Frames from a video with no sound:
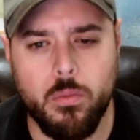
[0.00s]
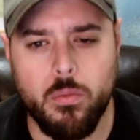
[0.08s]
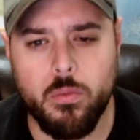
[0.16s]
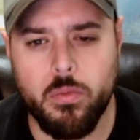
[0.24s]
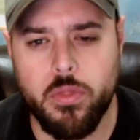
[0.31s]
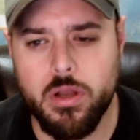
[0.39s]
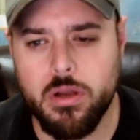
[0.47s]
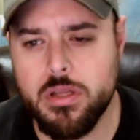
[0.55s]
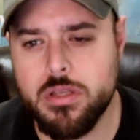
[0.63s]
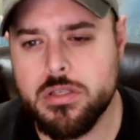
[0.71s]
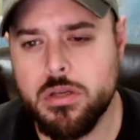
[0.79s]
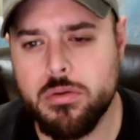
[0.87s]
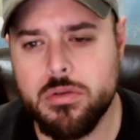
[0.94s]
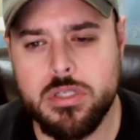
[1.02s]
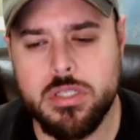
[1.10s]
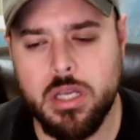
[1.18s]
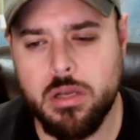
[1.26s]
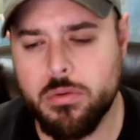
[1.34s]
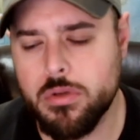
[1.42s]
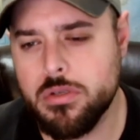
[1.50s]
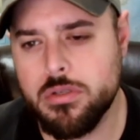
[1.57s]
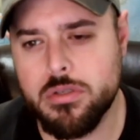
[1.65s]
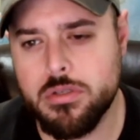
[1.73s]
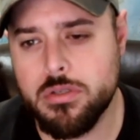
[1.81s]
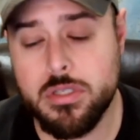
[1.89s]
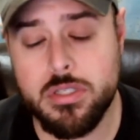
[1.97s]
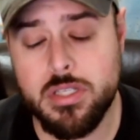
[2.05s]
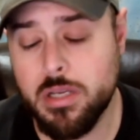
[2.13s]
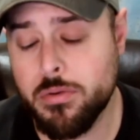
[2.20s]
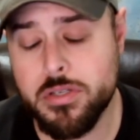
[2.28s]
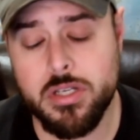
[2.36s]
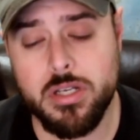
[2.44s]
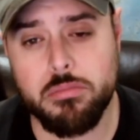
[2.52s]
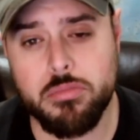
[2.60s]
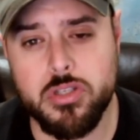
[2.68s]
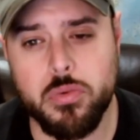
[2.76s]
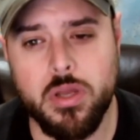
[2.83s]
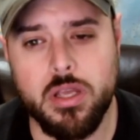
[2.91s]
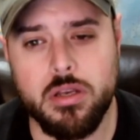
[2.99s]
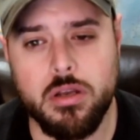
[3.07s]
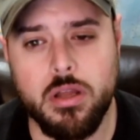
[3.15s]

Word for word: there is no distinction distinguishing between